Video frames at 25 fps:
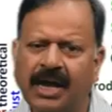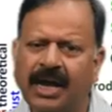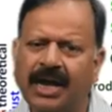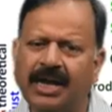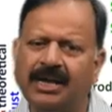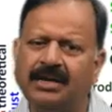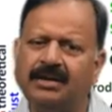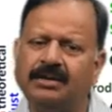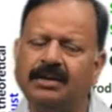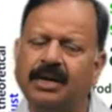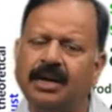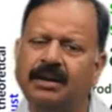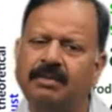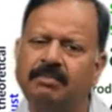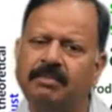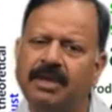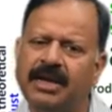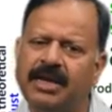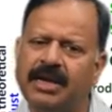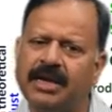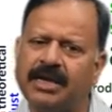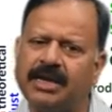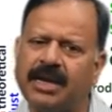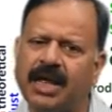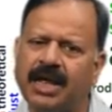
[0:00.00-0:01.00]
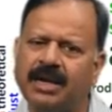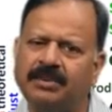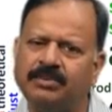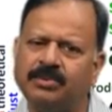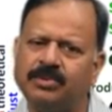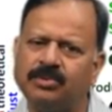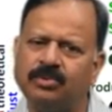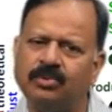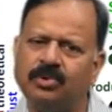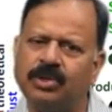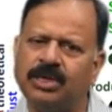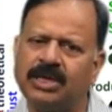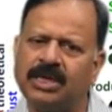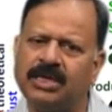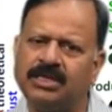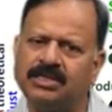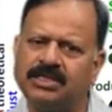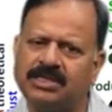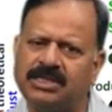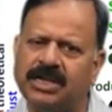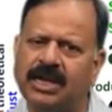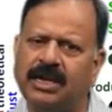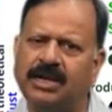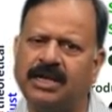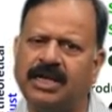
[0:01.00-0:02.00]
And many times we
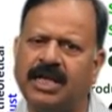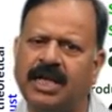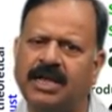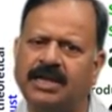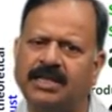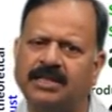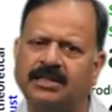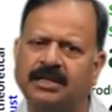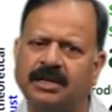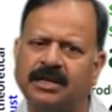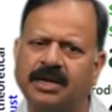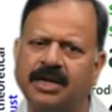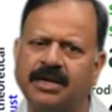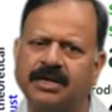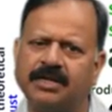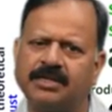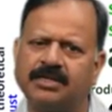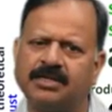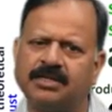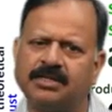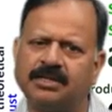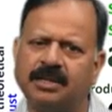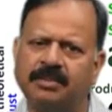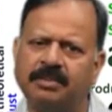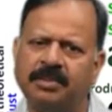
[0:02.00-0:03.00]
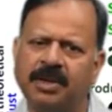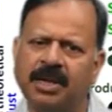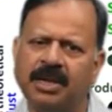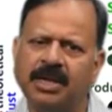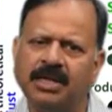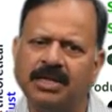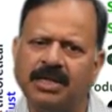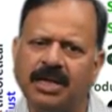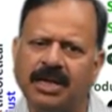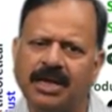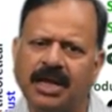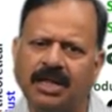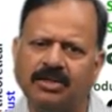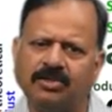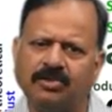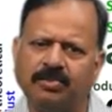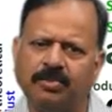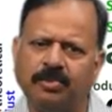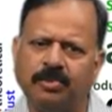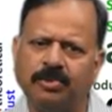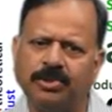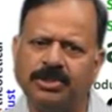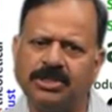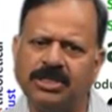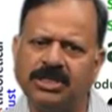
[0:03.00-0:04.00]
still carry the criticism that
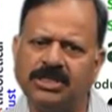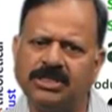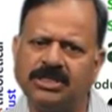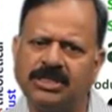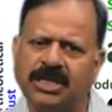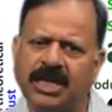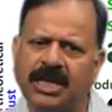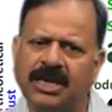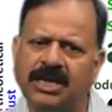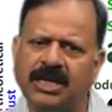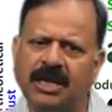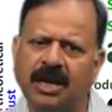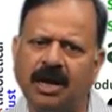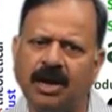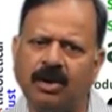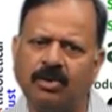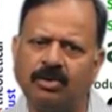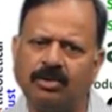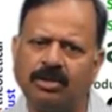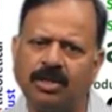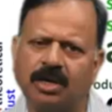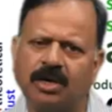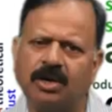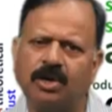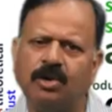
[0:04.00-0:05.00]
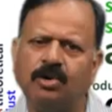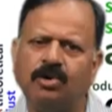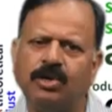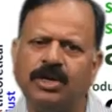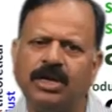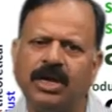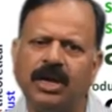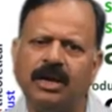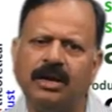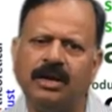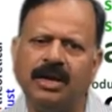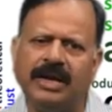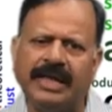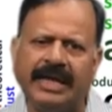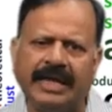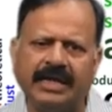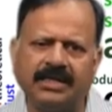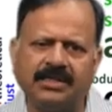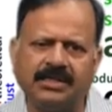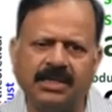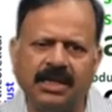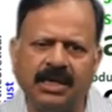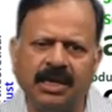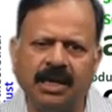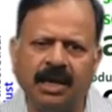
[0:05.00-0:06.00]
anthropology is carrying out the colonial
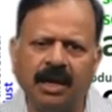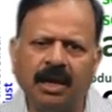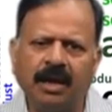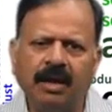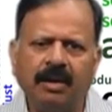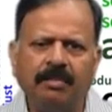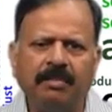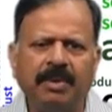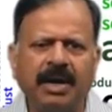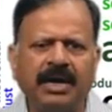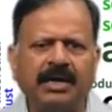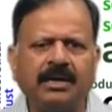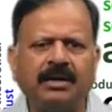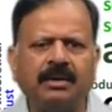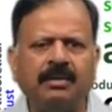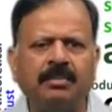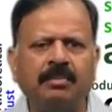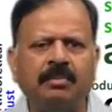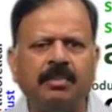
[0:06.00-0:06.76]
legacy, but